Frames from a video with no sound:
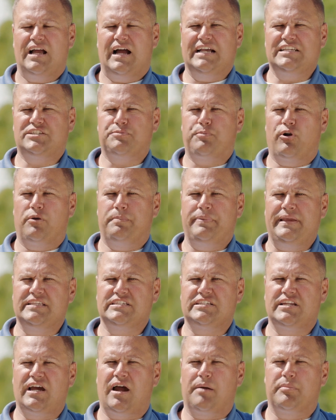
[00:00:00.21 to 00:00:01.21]
I support
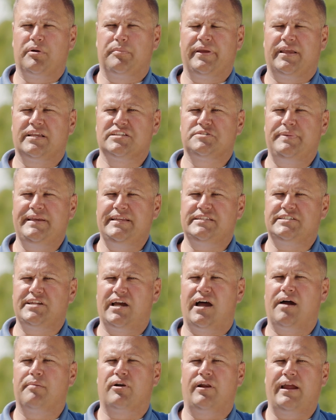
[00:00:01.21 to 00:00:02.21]
Pete Stauber because Pete
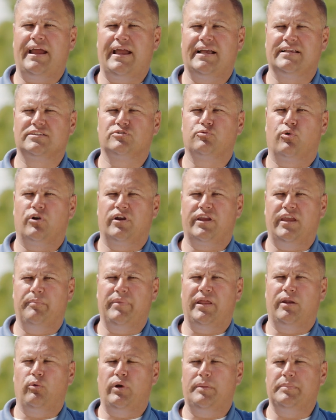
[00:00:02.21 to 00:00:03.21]
Stauber has
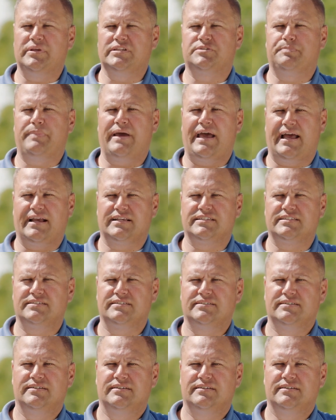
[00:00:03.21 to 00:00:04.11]
working men and women's backs.